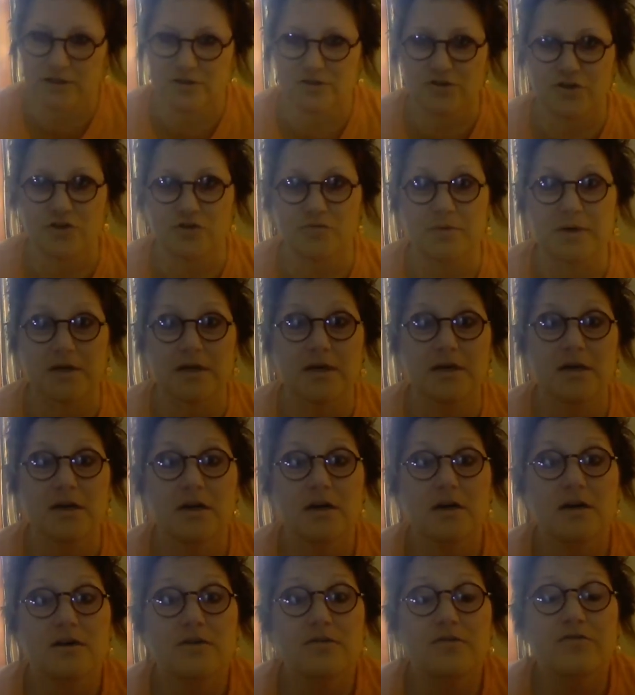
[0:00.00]
Excuse me.
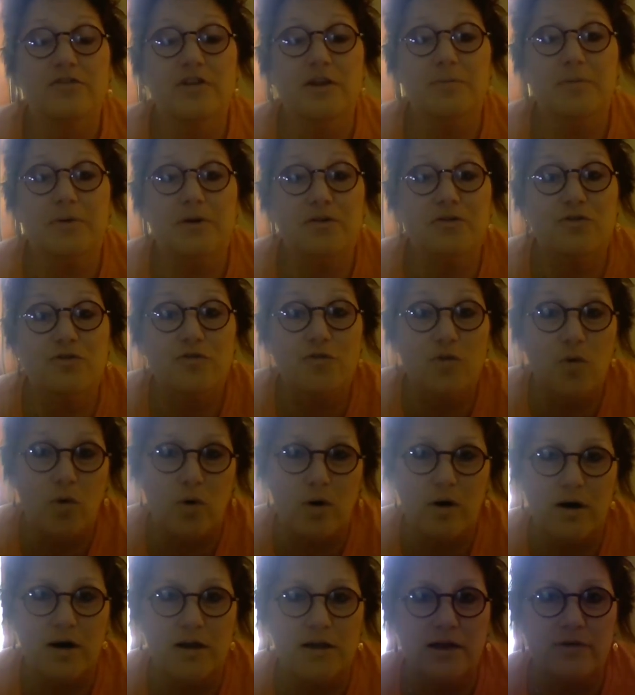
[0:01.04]
Philippians
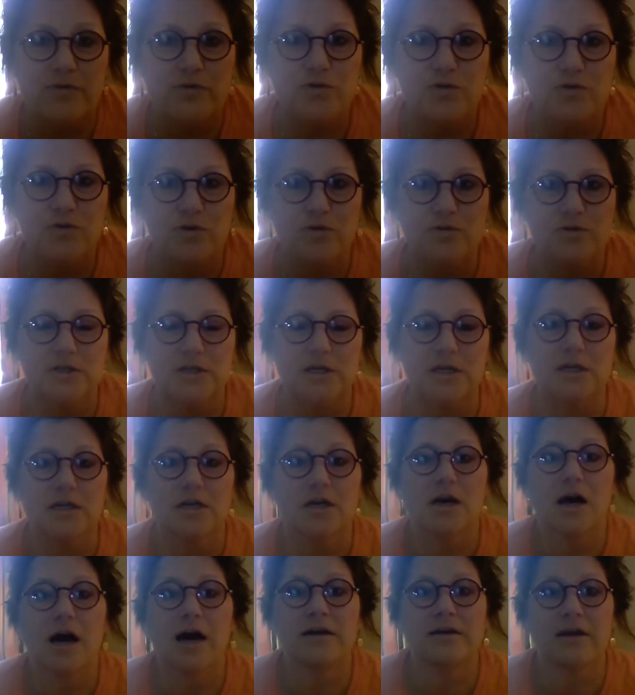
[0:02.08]
4, 11 through 13.
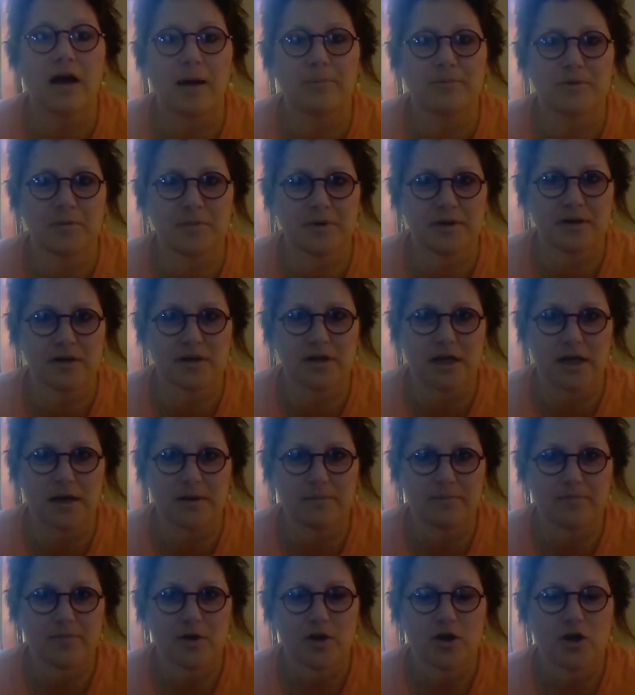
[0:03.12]
Adaptability.
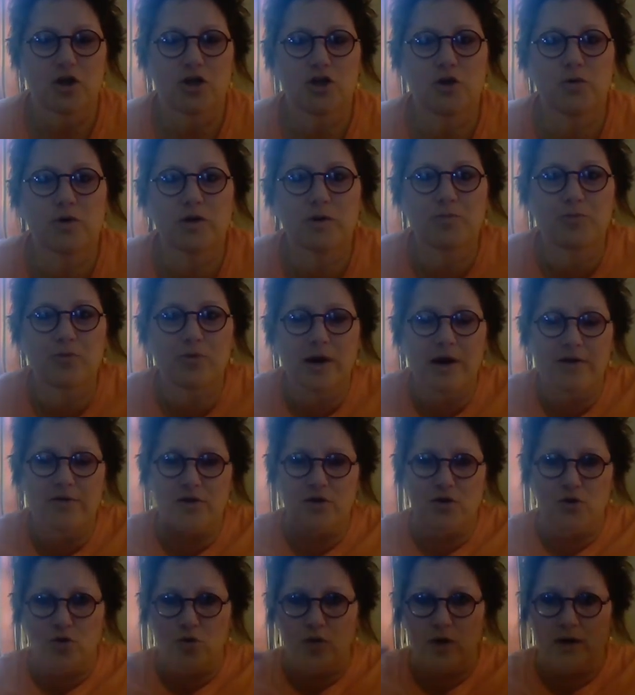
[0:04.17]
You want to pray
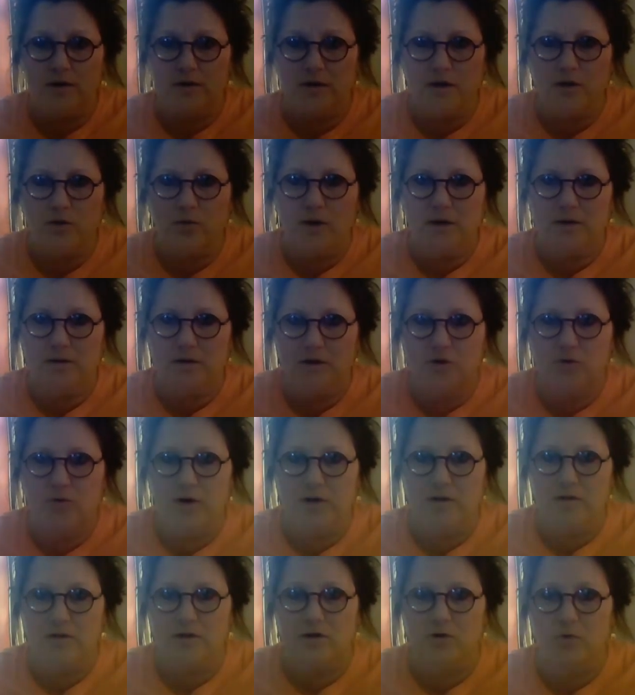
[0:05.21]
that you quickly, quickly,
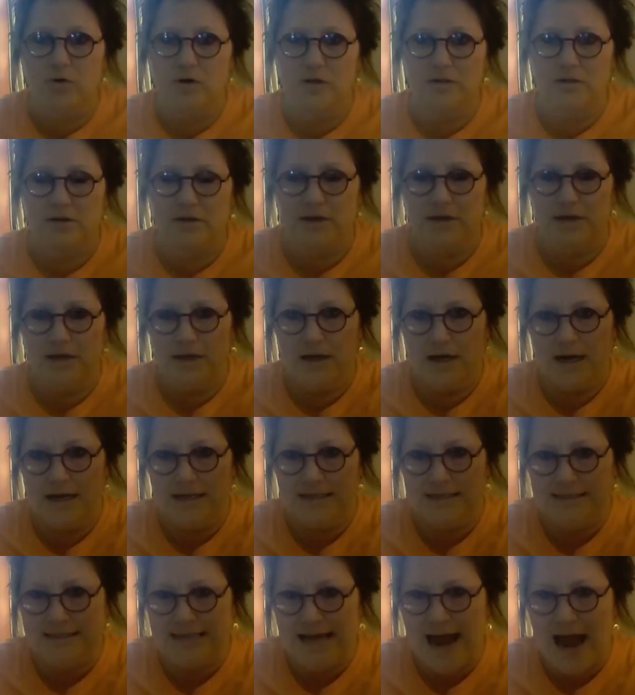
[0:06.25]
quickly, quickly
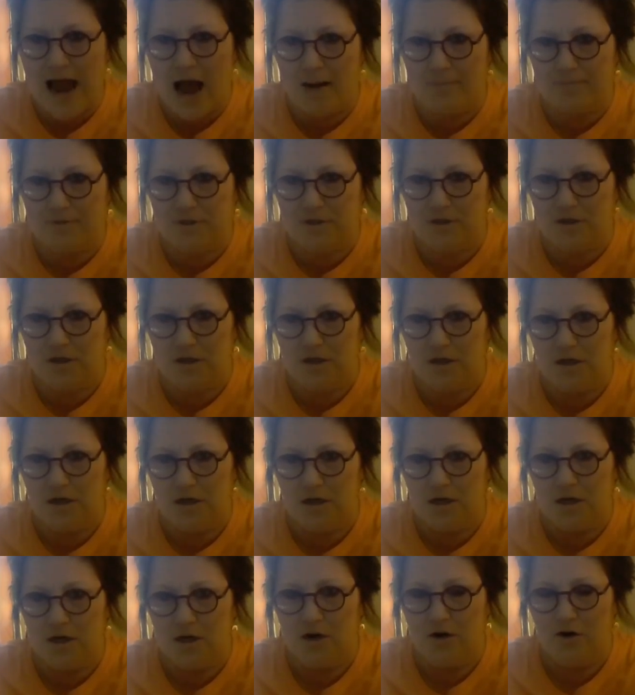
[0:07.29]
adapt
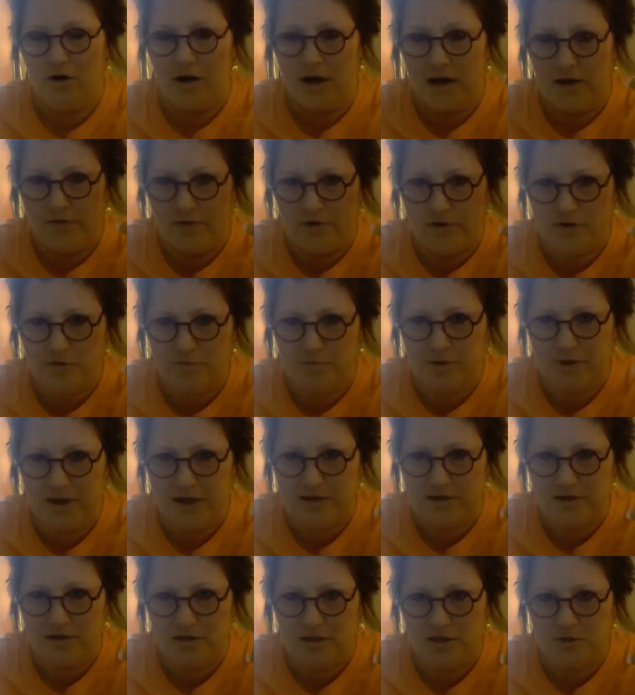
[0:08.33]
in this
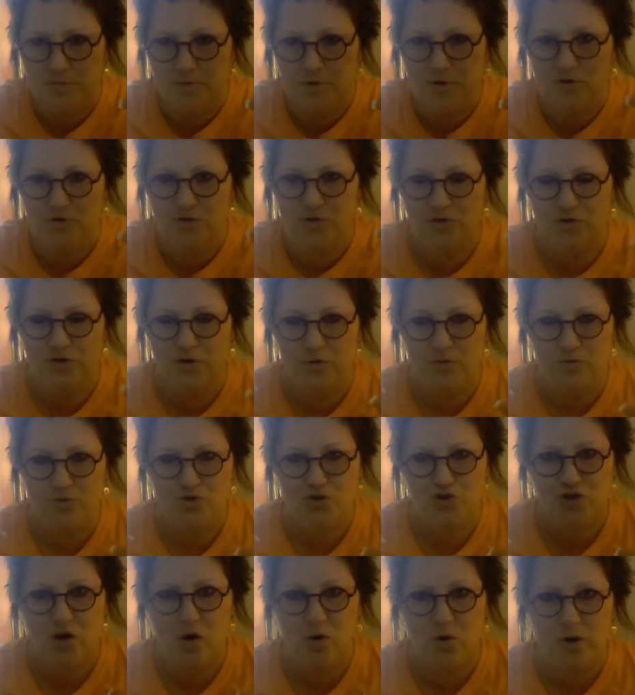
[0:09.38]
place of the Spirit so you don't
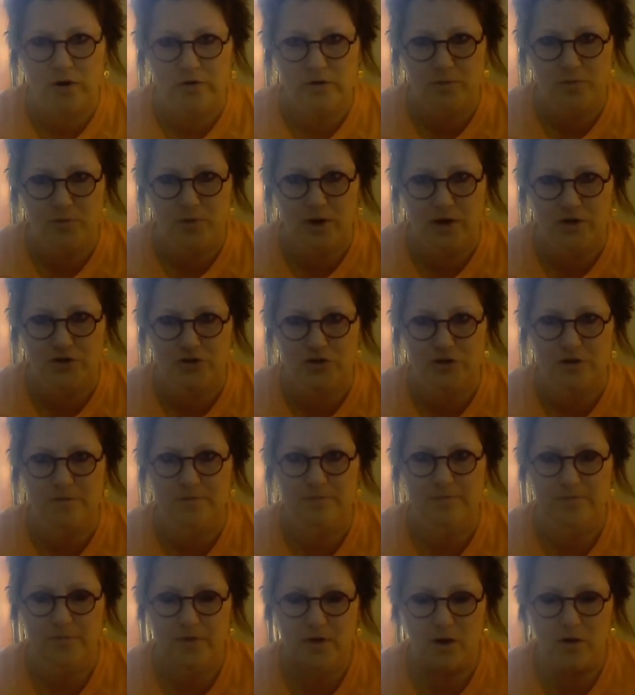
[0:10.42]
choke on the pressure.
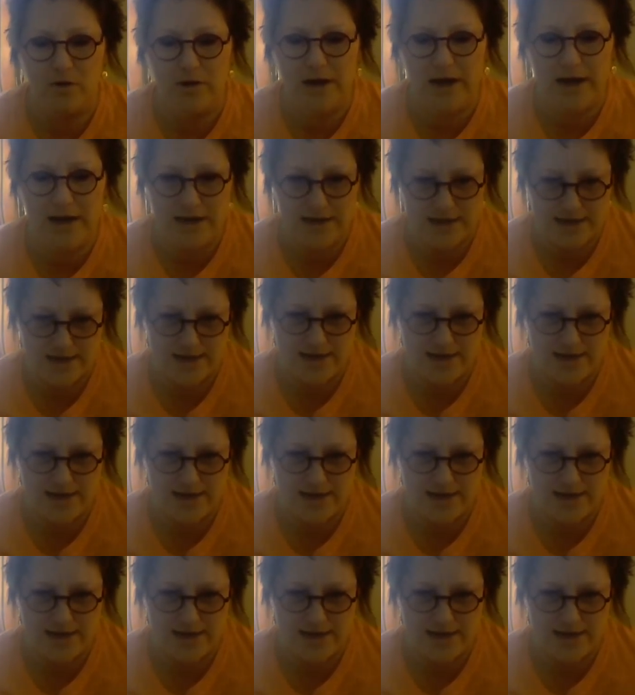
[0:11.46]
Okay?